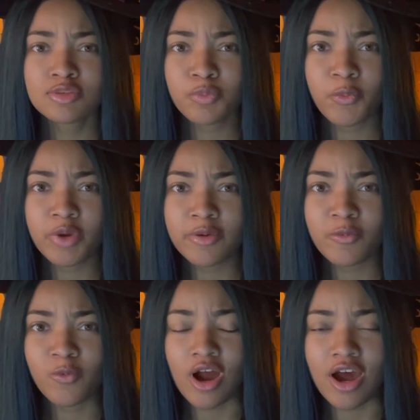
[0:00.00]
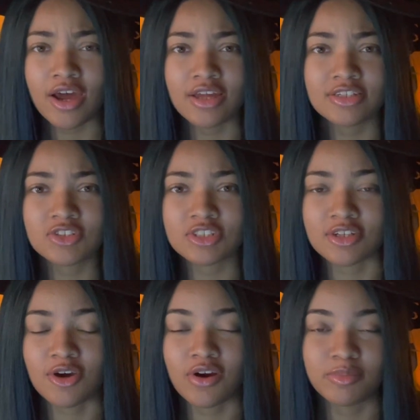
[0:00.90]
Sweet ride. It's just a
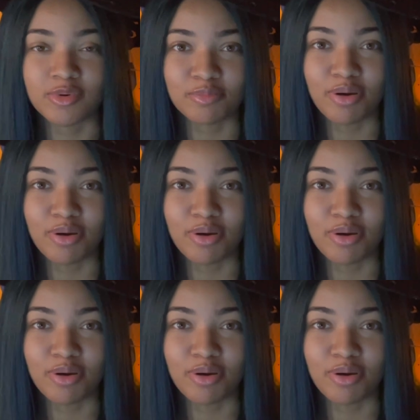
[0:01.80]
cardboard